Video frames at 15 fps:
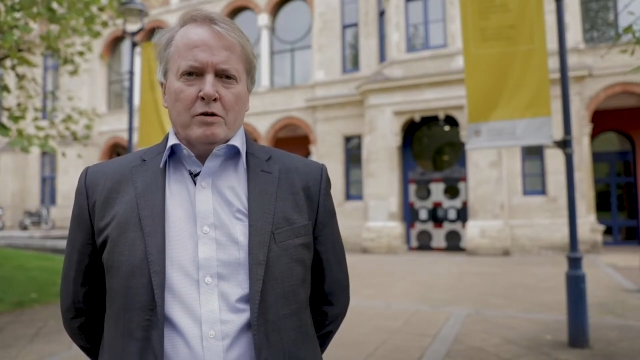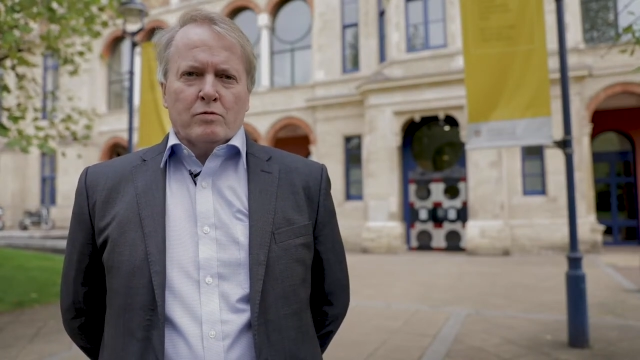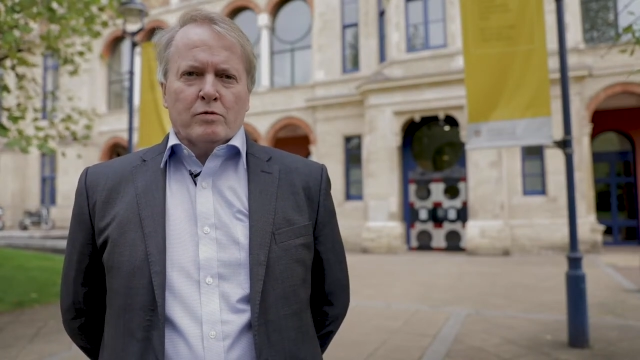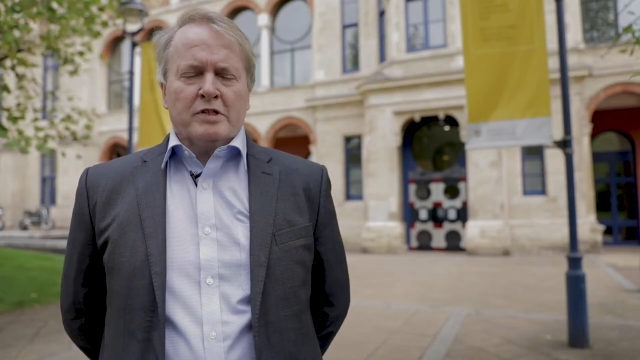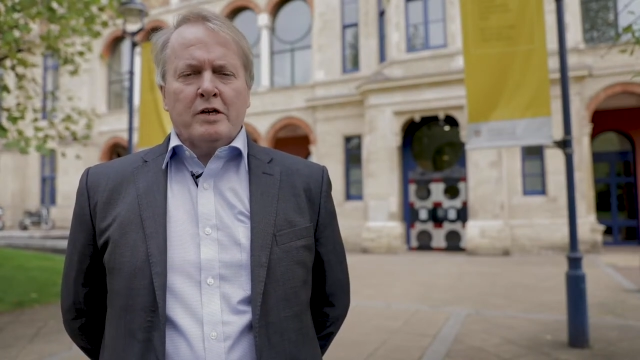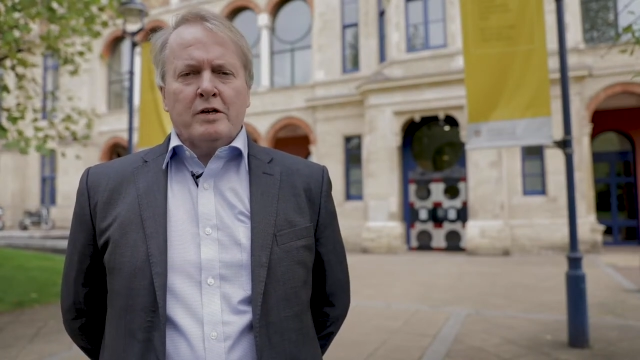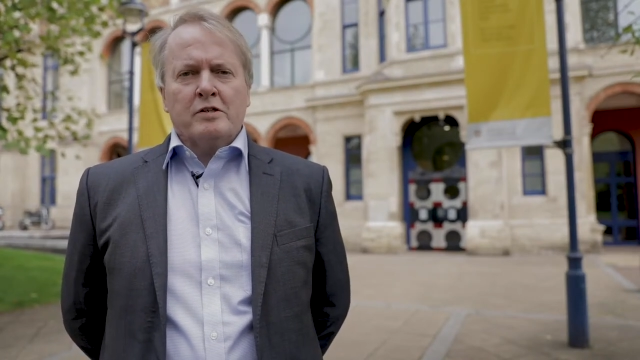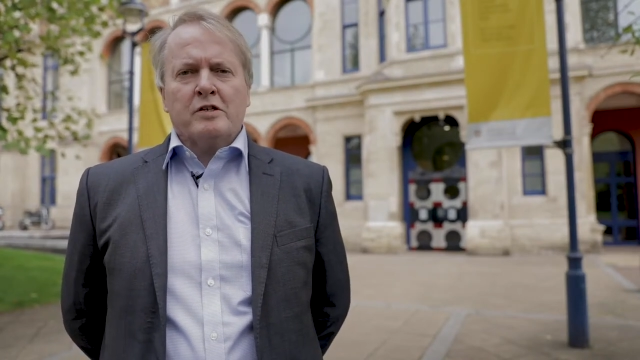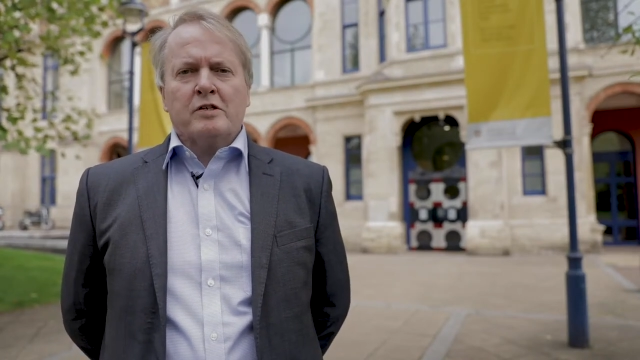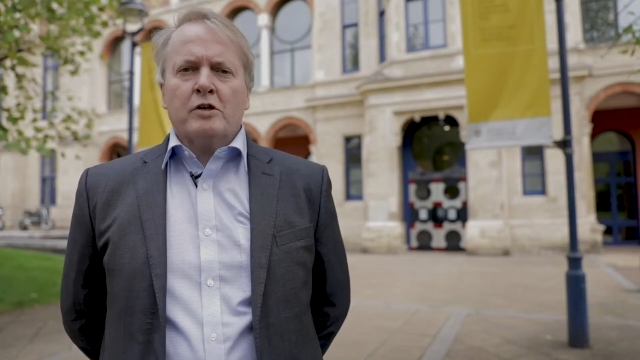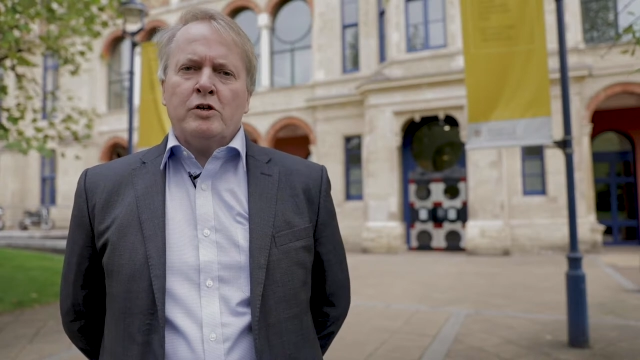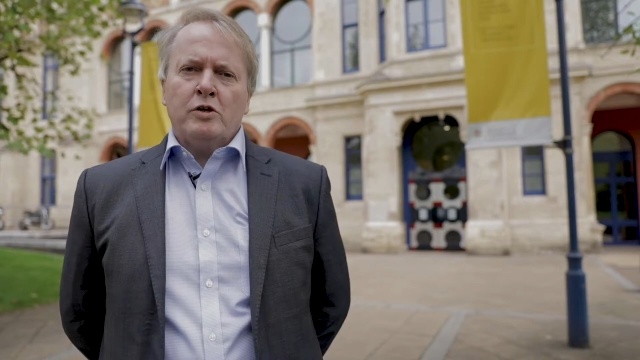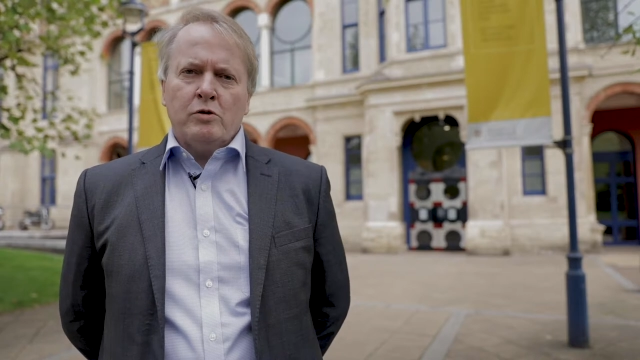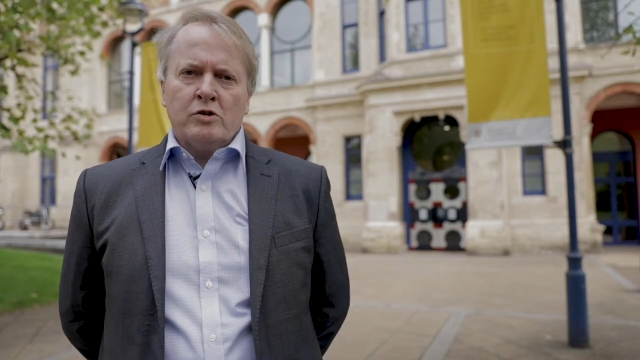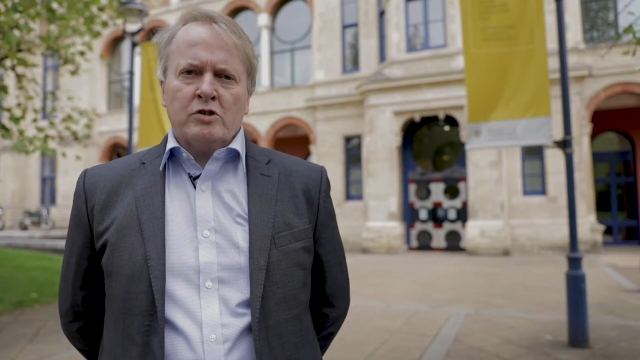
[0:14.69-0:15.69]
Resilience is a
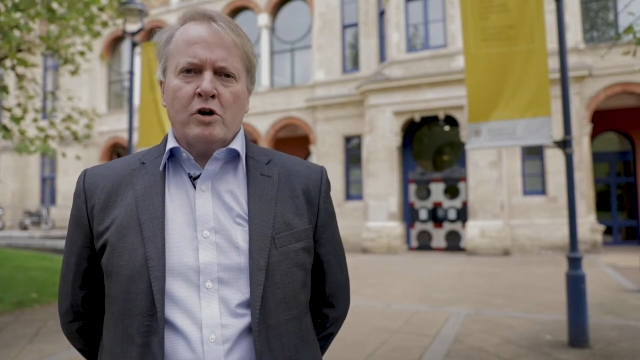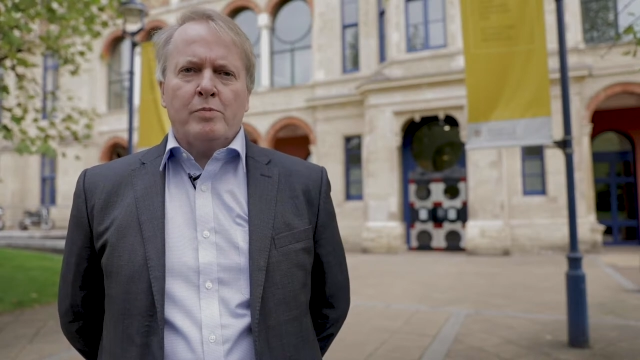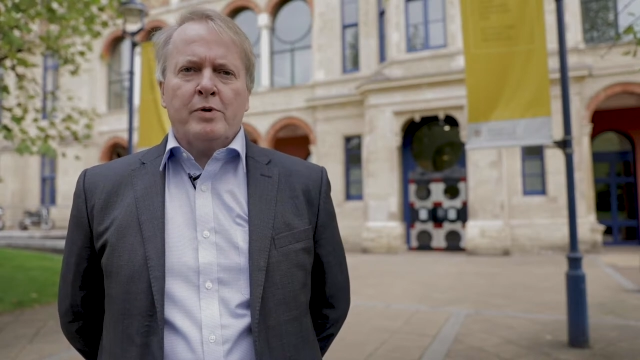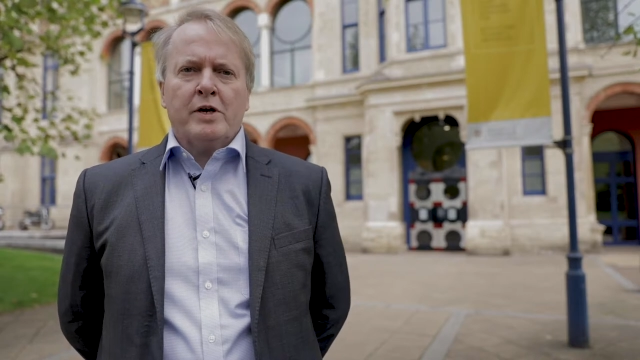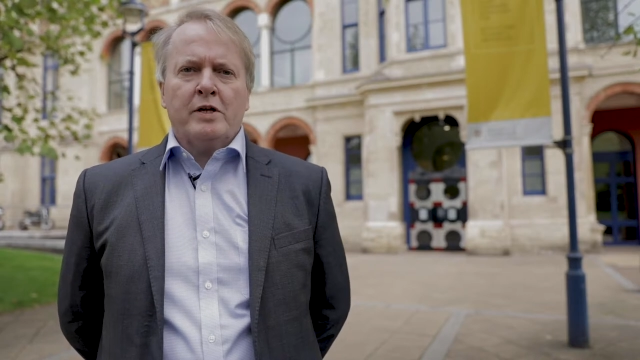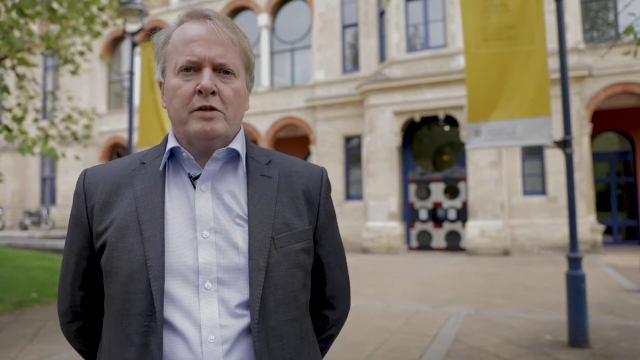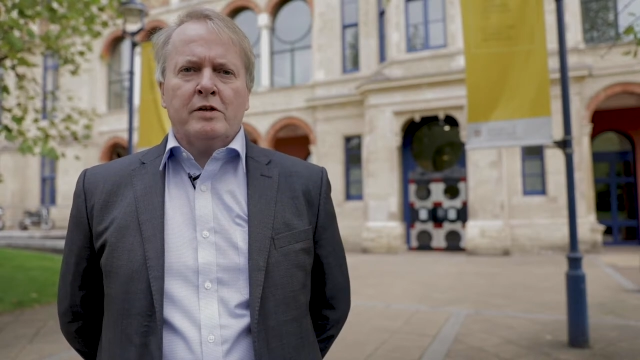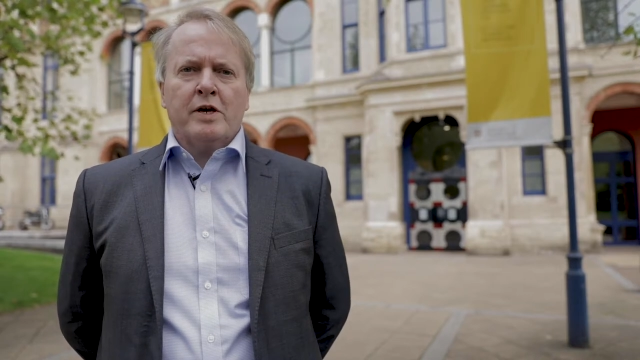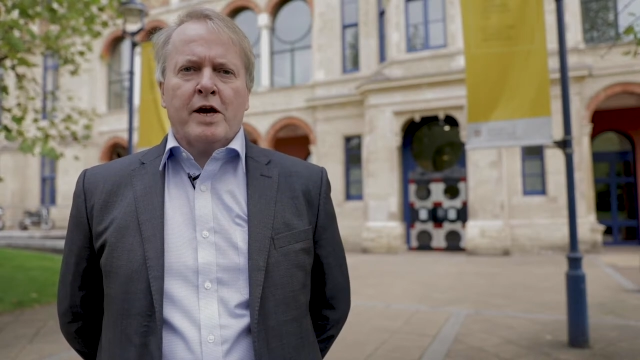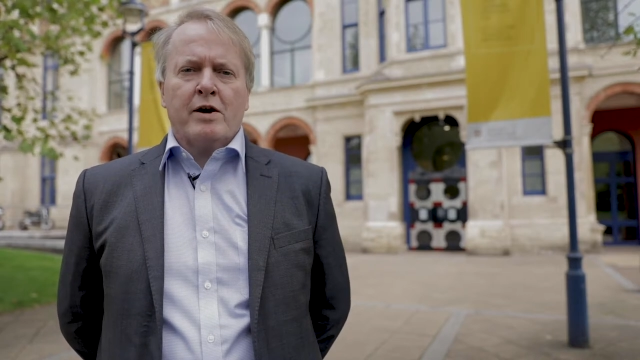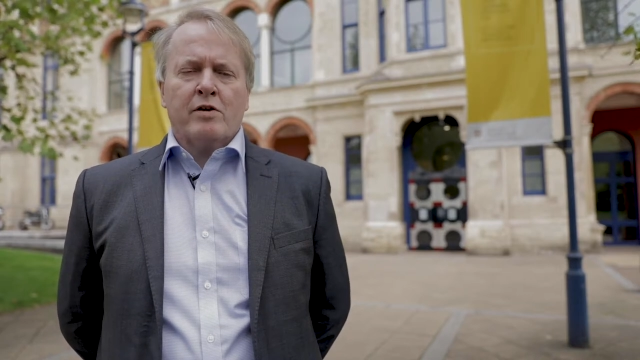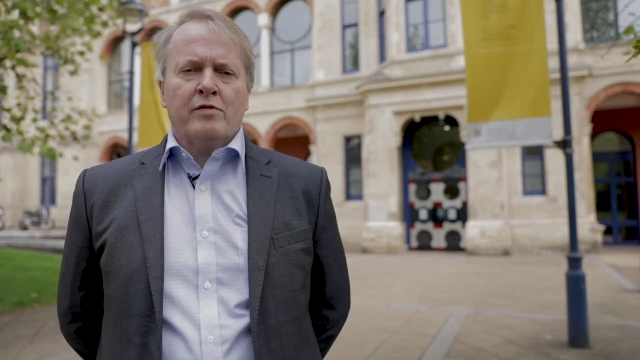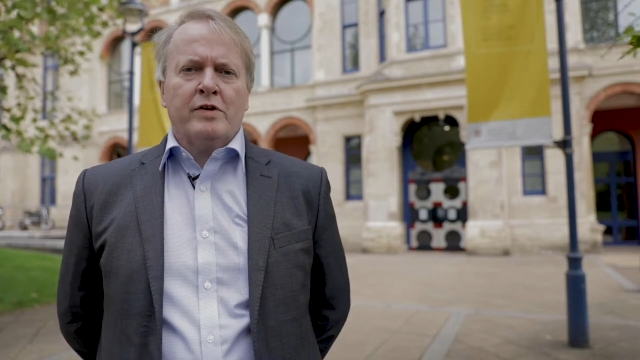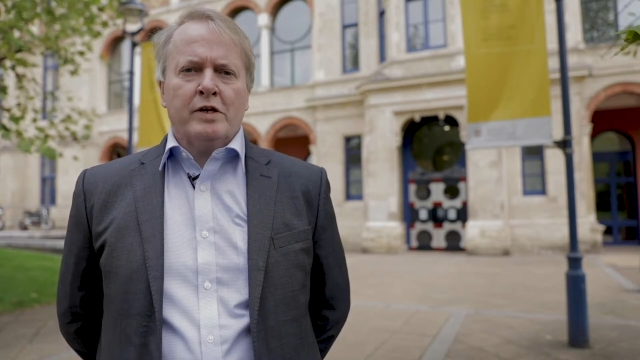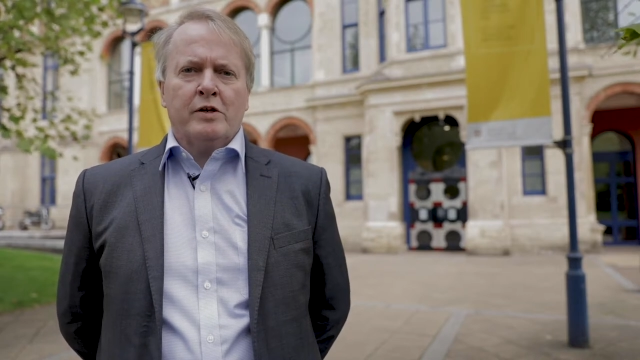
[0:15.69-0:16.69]
huge topic in the
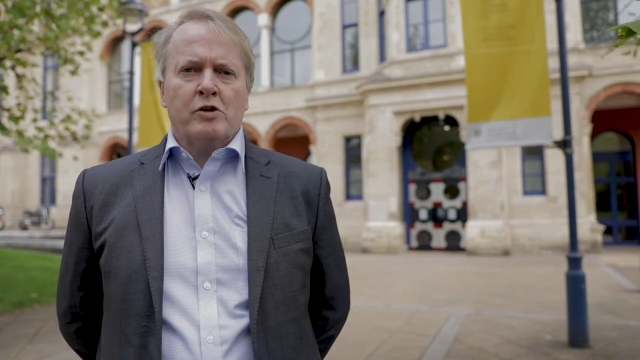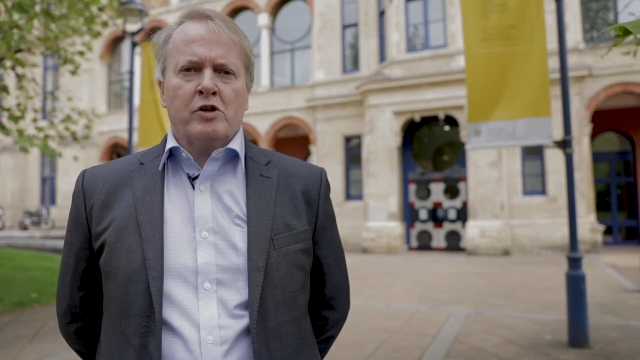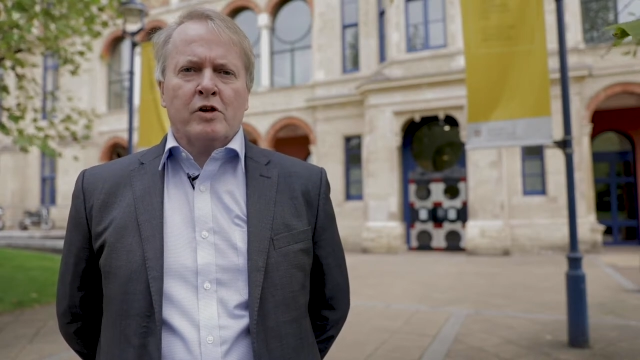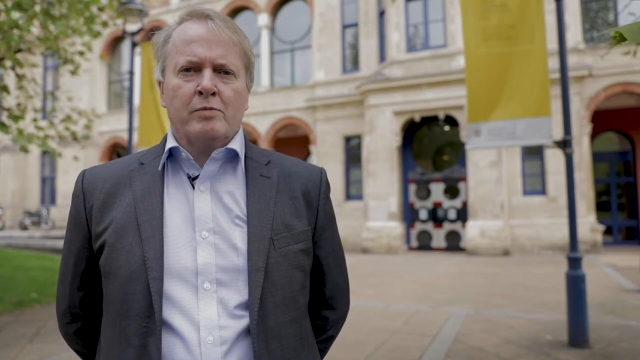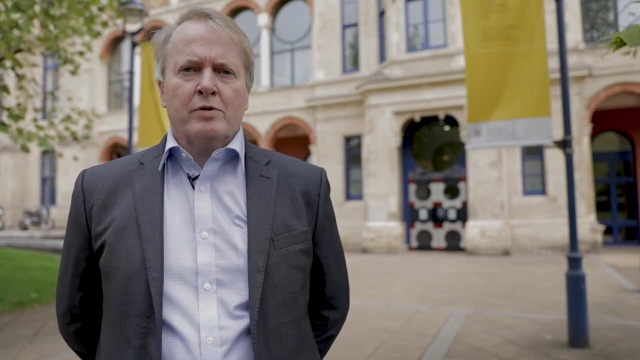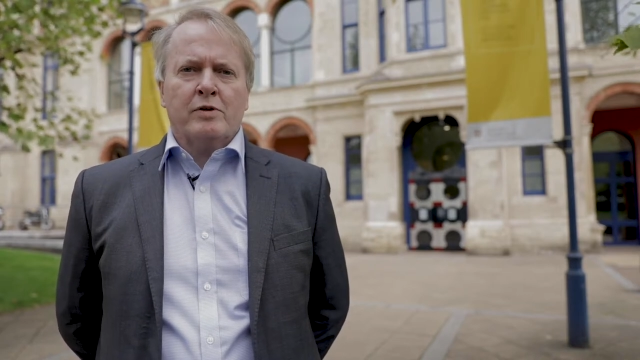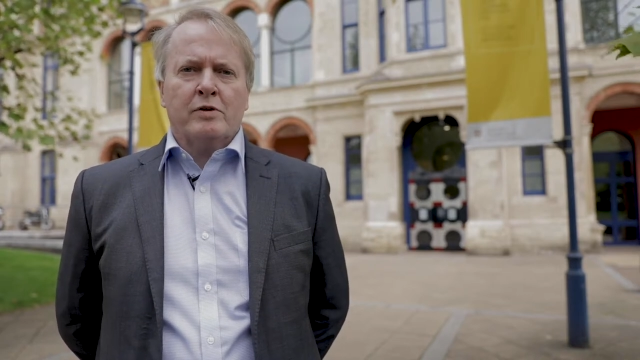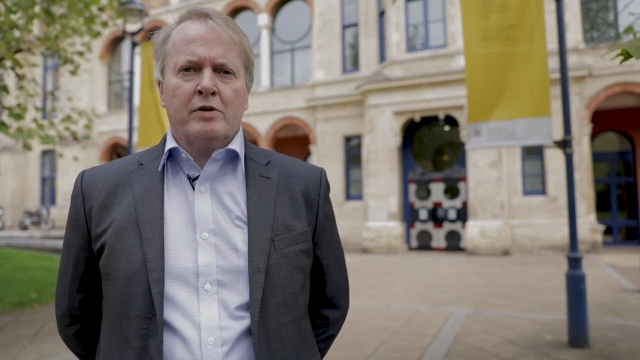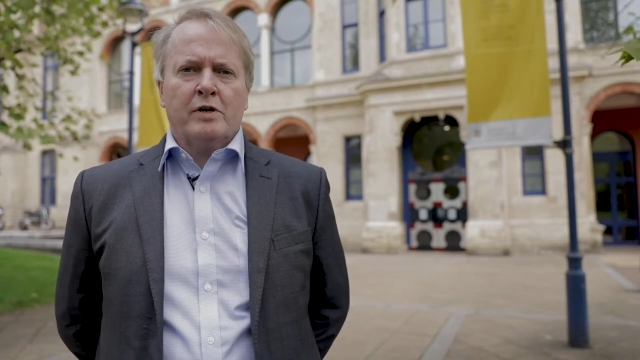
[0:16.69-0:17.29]
area of leadership.